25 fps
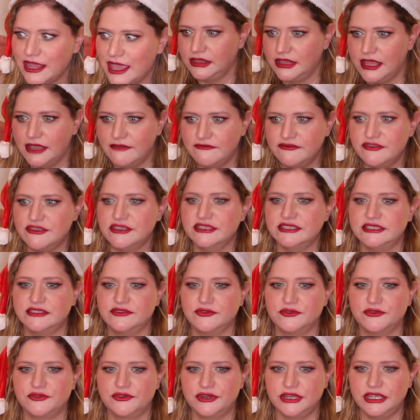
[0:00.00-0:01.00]
Loved the
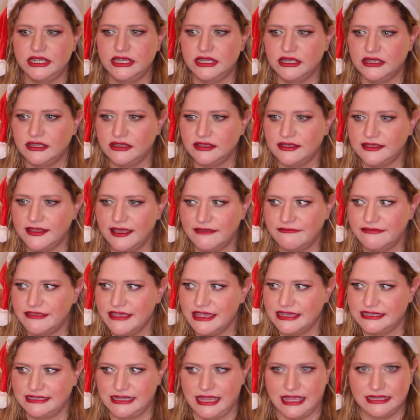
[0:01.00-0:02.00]
story, loved
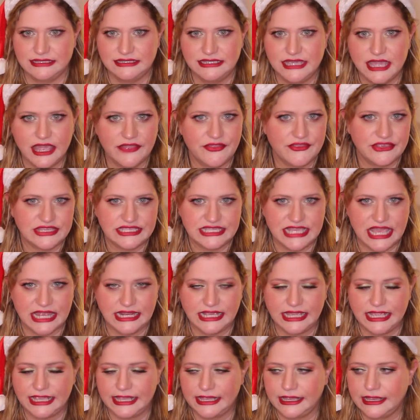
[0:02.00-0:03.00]
that idea and the
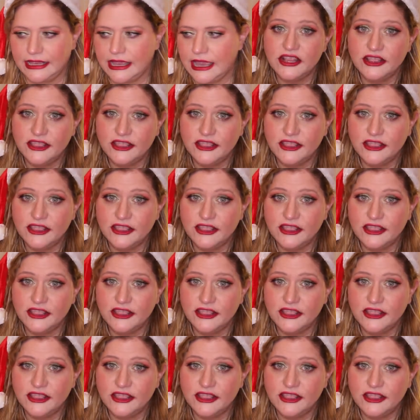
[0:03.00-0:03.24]
setting.